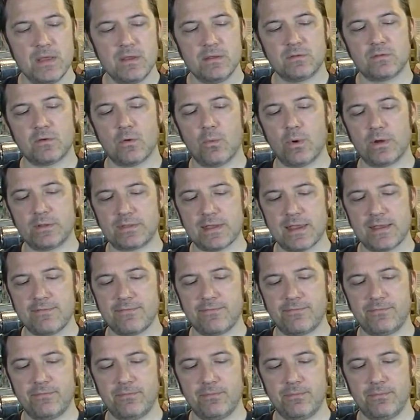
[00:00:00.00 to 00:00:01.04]
So what
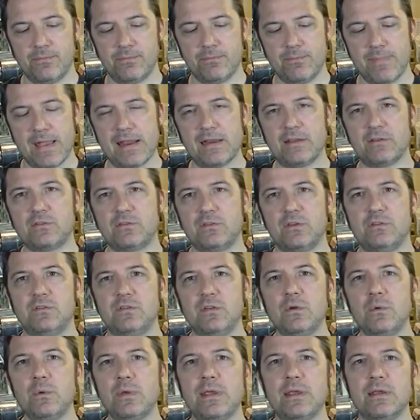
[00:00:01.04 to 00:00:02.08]
they've managed to
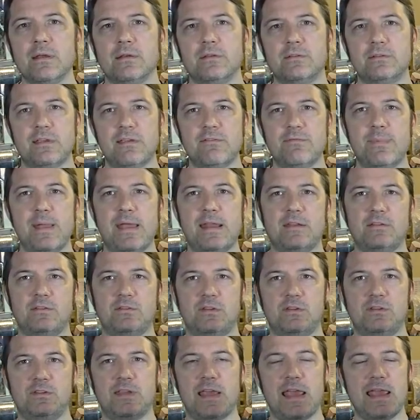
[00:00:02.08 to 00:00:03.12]
do here is they've managed
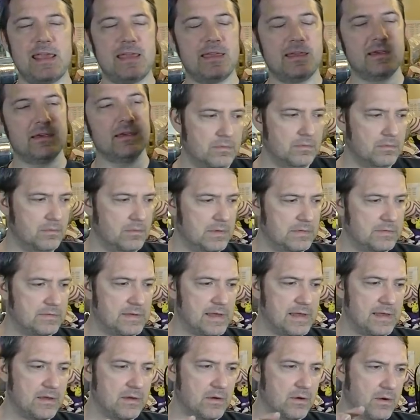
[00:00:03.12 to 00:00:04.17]
to take, let's
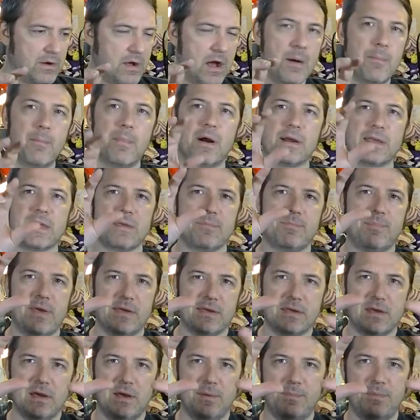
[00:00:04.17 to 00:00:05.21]
say your humbucking
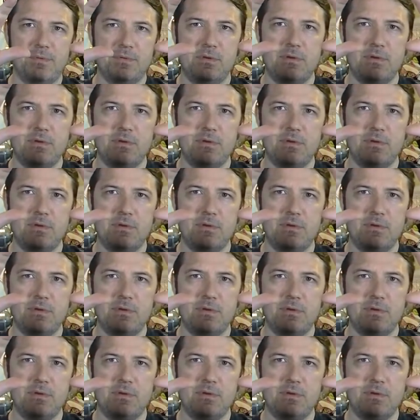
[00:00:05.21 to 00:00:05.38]
pickup.